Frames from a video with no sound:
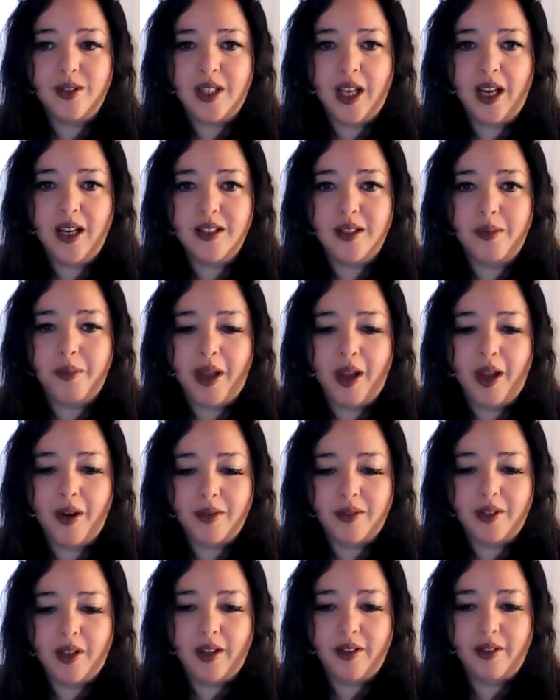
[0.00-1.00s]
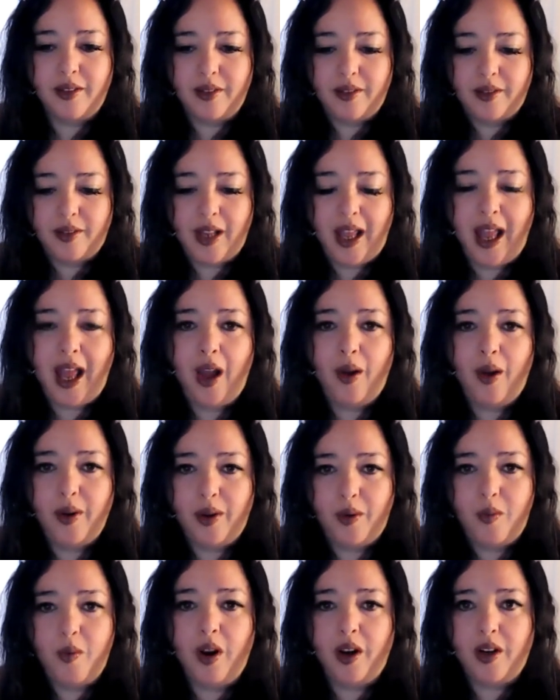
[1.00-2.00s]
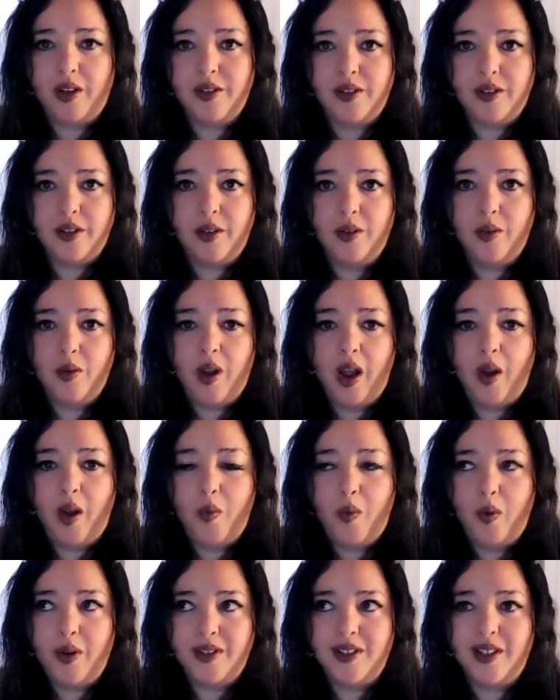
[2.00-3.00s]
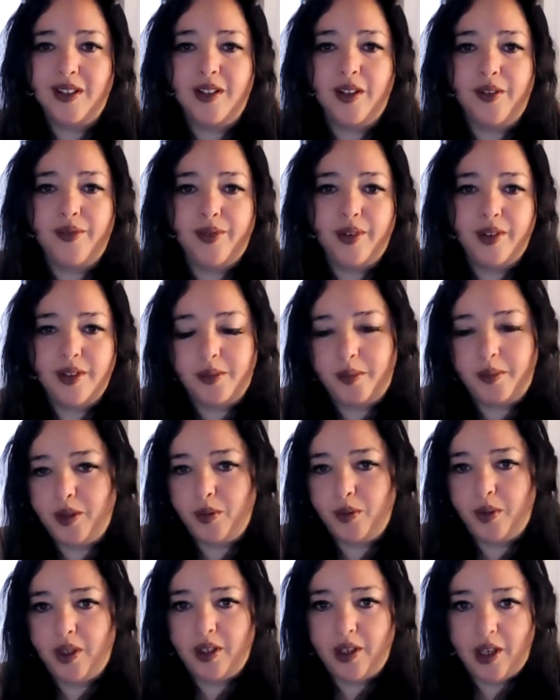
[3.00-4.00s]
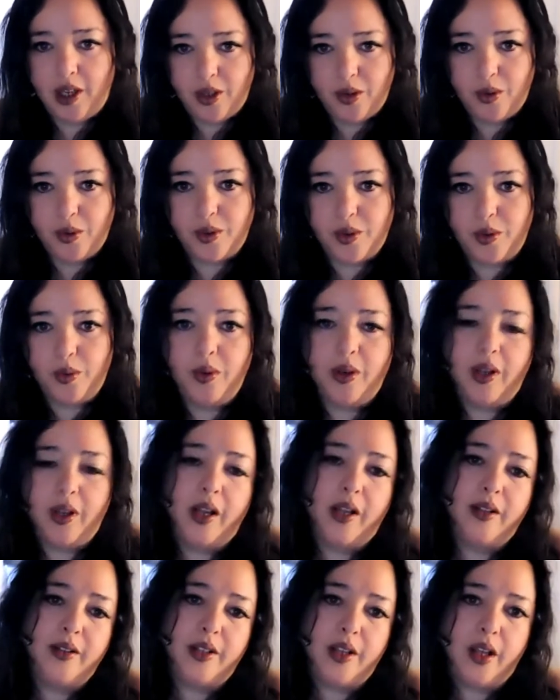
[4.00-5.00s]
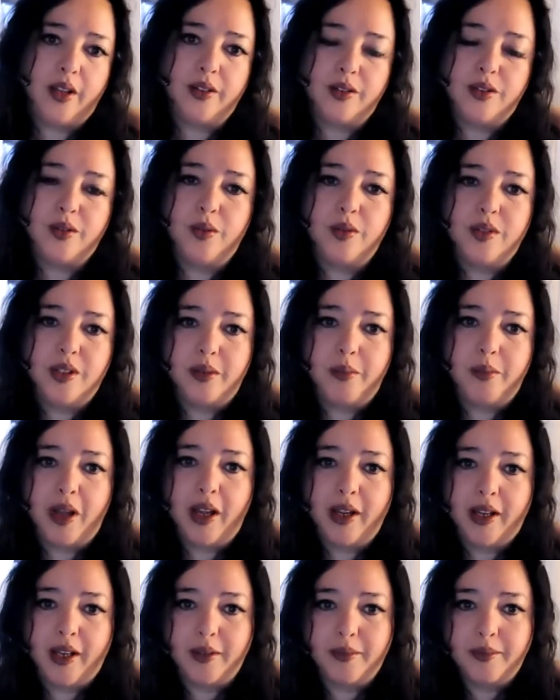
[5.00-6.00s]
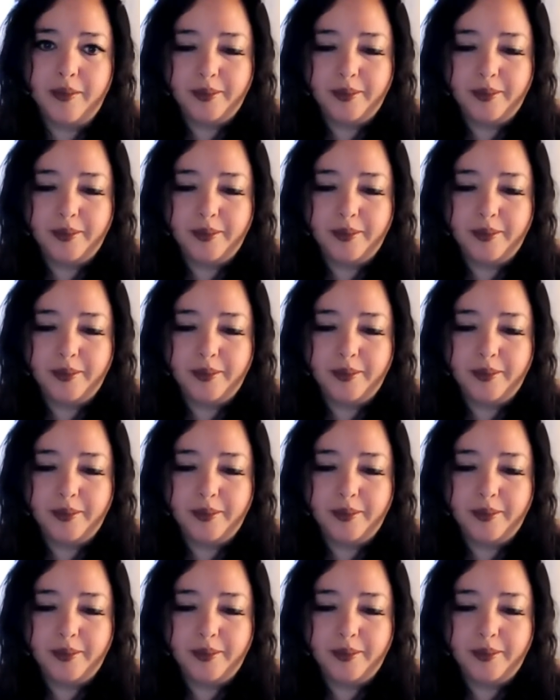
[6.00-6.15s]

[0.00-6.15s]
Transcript: tell us about how it works and what is the difference between your tool and the other tools in the market?